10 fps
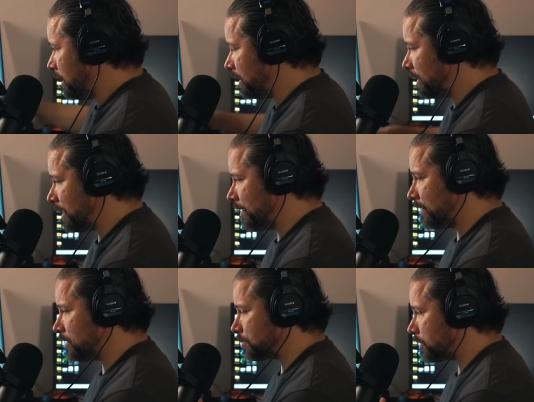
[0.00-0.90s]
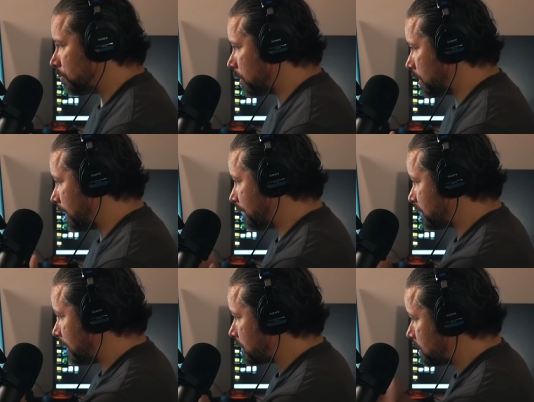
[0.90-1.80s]
And then Gypsy wanted to have
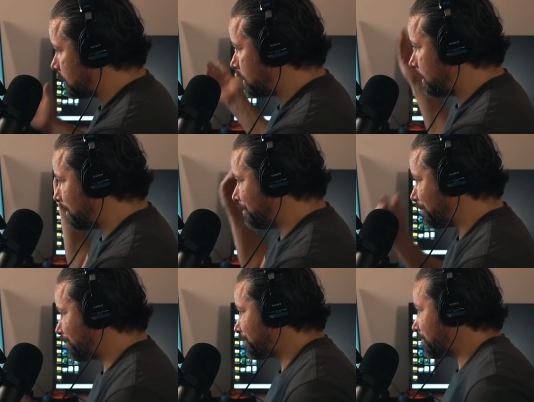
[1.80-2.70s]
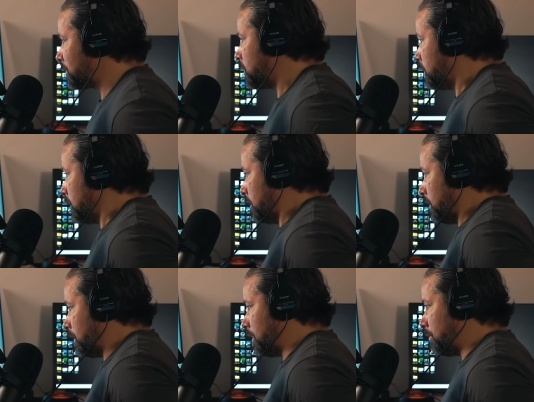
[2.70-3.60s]
sex, and then they did.
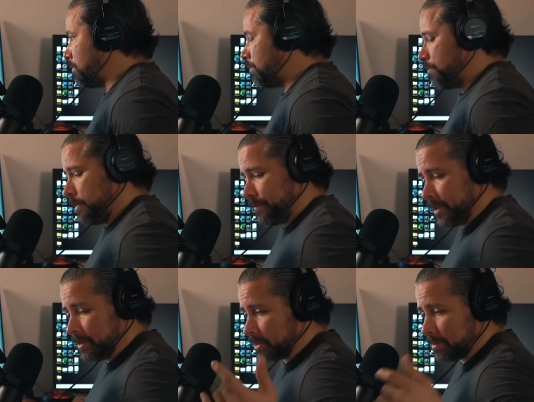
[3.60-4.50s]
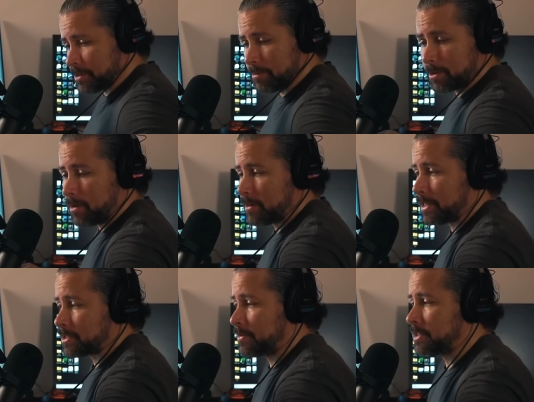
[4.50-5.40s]
Um, if you hear Gypsy recall
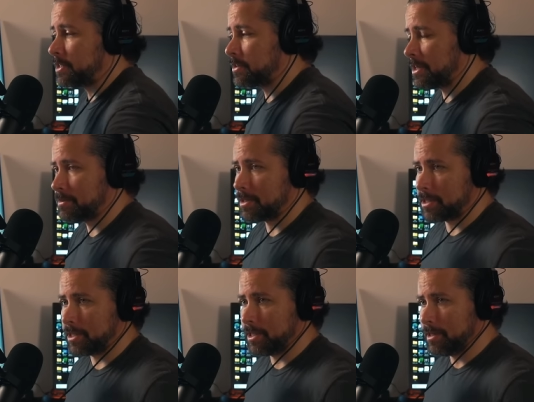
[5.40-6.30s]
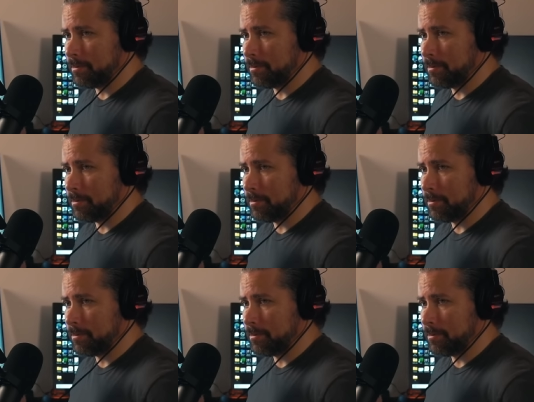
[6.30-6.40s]
that story, she claims that she